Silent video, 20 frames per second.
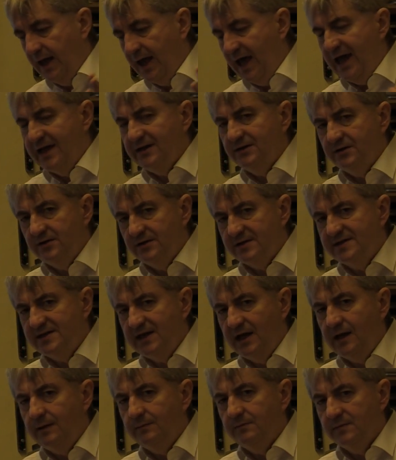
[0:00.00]
And the
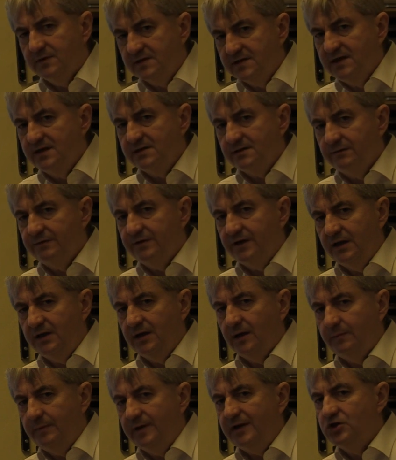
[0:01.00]
same
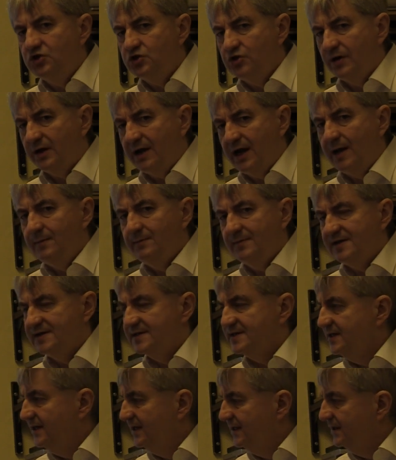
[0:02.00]
schizophrenia picture can be
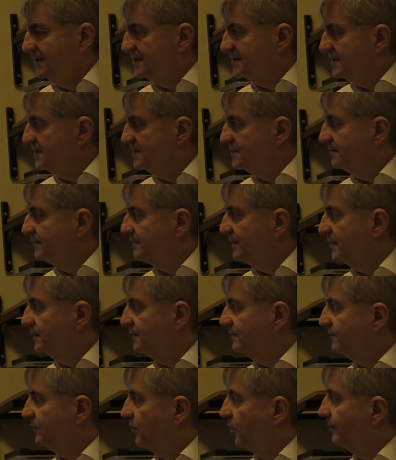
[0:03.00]
seen in
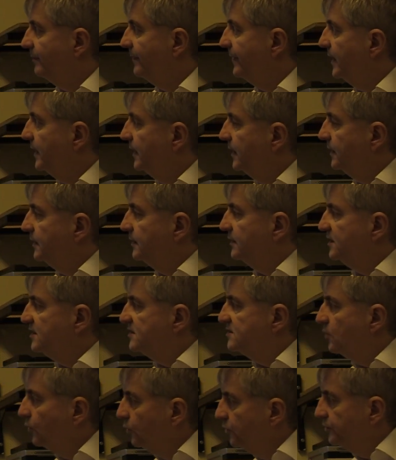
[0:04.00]
schizophreniform
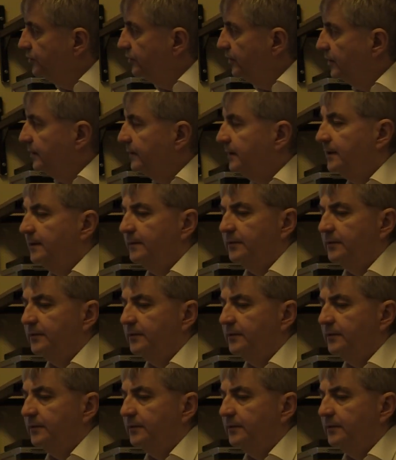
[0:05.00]
disorder.